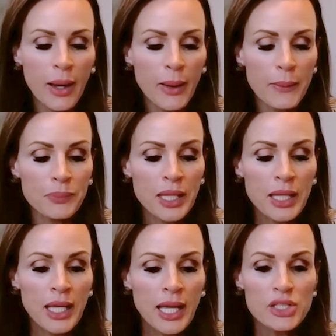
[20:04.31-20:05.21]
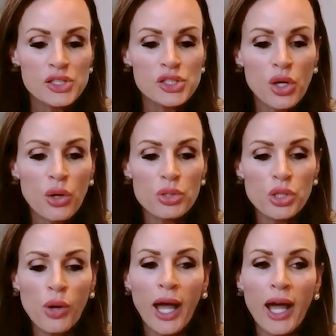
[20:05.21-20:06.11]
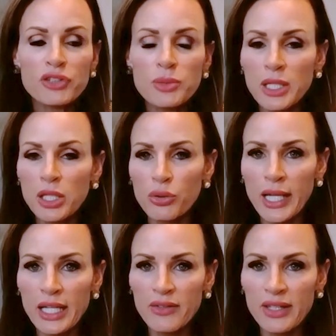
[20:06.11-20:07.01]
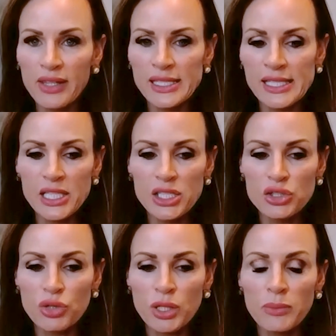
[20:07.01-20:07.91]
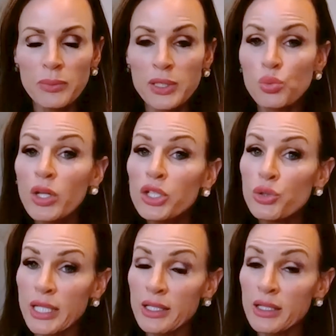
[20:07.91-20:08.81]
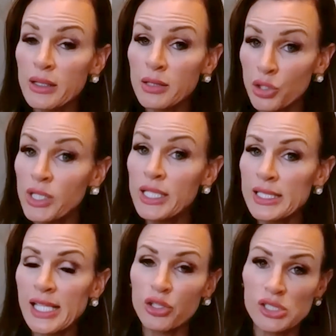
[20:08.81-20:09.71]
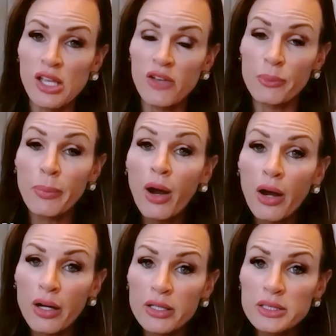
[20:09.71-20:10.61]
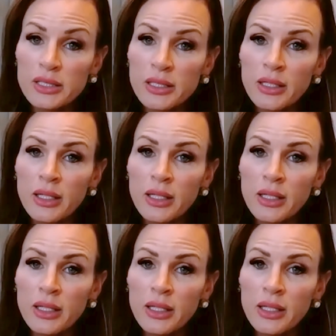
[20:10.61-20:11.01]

And so you have to be creative in this industry because one, you need to set yourself apart.